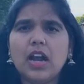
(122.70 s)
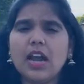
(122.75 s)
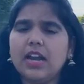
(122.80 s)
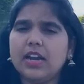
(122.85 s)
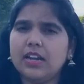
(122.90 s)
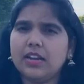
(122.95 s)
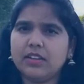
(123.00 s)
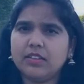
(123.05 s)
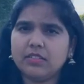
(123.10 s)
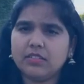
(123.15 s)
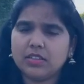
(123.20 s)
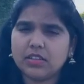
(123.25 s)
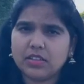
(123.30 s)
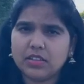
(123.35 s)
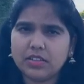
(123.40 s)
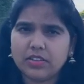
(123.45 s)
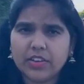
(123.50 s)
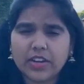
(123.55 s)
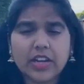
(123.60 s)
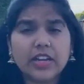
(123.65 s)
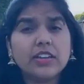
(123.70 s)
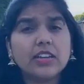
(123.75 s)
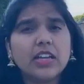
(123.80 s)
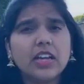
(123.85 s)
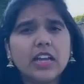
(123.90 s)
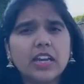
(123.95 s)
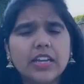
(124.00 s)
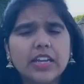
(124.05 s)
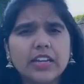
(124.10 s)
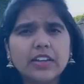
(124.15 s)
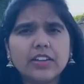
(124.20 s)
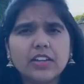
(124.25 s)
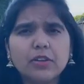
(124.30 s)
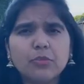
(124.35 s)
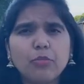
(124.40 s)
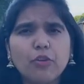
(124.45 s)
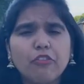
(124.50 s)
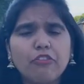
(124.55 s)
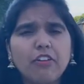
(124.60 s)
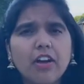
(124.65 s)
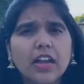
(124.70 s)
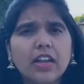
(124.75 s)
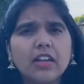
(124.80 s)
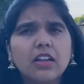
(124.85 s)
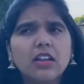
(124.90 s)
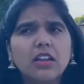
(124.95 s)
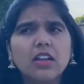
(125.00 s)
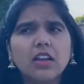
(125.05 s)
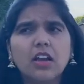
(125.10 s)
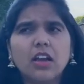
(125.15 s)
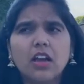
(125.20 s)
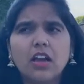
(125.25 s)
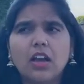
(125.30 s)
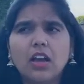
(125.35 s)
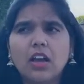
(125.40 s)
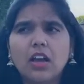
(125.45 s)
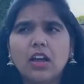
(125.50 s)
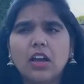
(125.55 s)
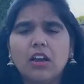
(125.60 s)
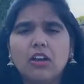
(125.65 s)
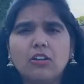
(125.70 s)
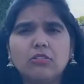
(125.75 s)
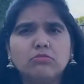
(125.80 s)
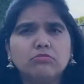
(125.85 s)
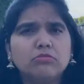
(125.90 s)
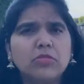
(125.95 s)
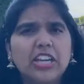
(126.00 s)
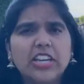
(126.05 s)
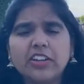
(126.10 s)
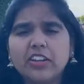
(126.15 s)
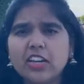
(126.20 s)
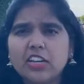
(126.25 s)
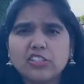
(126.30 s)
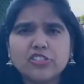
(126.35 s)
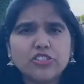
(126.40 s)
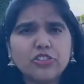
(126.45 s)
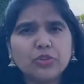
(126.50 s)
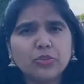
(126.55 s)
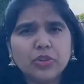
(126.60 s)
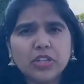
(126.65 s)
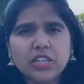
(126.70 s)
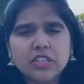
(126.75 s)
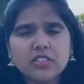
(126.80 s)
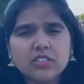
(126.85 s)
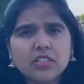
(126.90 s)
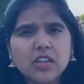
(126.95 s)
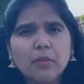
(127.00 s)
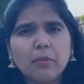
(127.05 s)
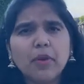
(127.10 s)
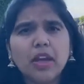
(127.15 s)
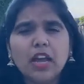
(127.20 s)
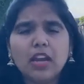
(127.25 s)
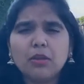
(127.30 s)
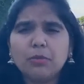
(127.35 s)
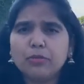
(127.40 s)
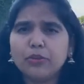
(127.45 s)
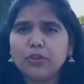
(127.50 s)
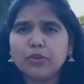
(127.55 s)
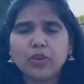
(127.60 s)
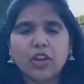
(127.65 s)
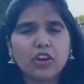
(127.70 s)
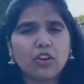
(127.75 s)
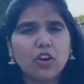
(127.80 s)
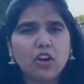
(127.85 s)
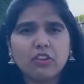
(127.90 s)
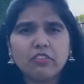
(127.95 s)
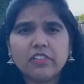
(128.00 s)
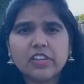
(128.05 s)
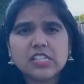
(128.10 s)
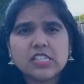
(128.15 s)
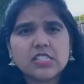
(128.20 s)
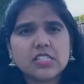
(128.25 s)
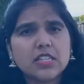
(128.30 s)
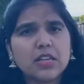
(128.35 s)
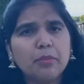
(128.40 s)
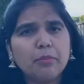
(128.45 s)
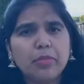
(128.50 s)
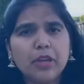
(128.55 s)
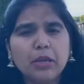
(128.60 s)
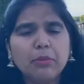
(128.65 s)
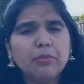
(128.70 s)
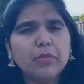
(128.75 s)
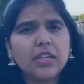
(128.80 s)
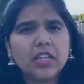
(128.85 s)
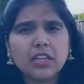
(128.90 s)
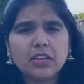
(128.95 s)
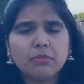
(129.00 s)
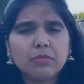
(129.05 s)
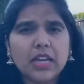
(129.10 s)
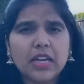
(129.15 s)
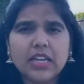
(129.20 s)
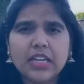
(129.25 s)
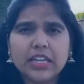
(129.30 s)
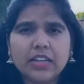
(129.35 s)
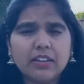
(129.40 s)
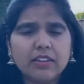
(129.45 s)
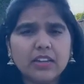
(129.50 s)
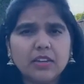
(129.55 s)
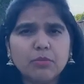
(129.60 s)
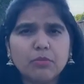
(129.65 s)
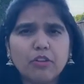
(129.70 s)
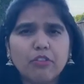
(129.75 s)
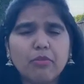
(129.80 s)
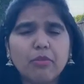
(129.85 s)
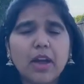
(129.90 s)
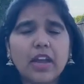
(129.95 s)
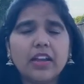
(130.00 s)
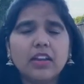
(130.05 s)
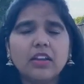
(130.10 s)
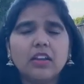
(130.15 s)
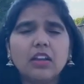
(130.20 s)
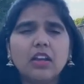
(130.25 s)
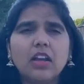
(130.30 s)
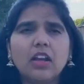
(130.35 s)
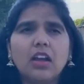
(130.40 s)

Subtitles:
and creating a LinkedIn profile. In case you need some help, you can always ping me in my LinkedIn profile.